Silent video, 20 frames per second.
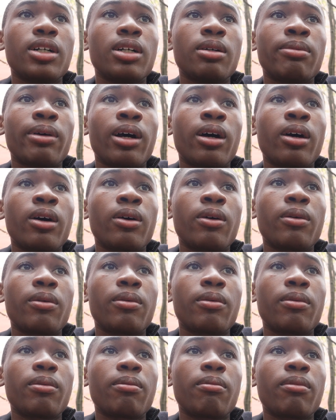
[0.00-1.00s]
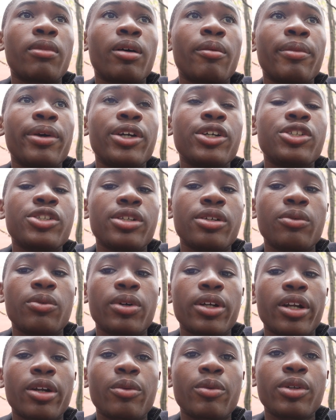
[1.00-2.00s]
about my major and
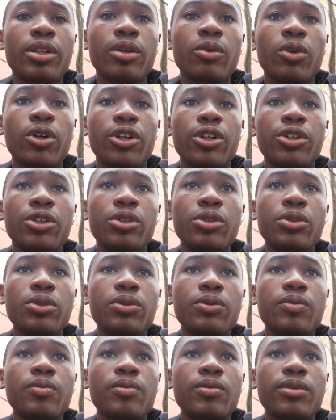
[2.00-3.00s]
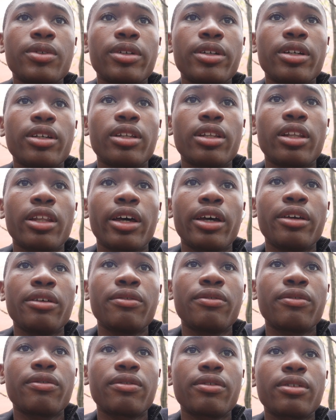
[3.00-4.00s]
what I really want to do in
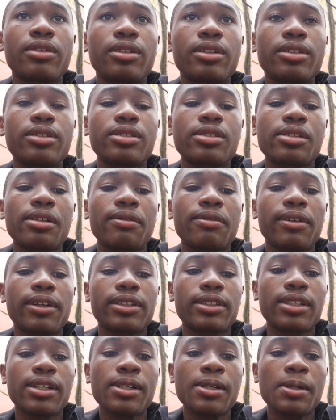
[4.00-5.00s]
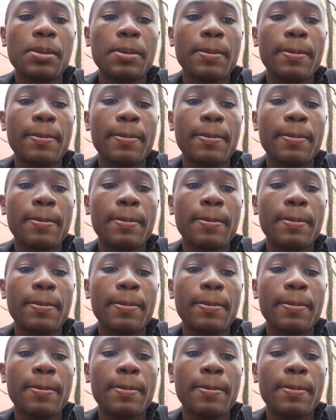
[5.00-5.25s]
life and stuff like that.